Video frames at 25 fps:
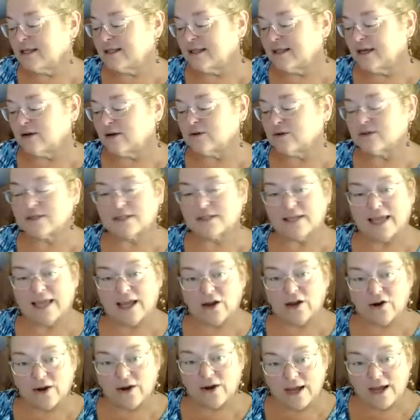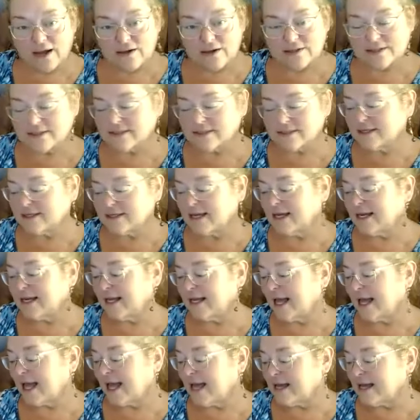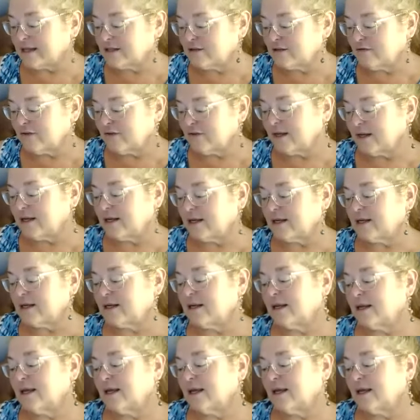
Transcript: Those air houses getting activated.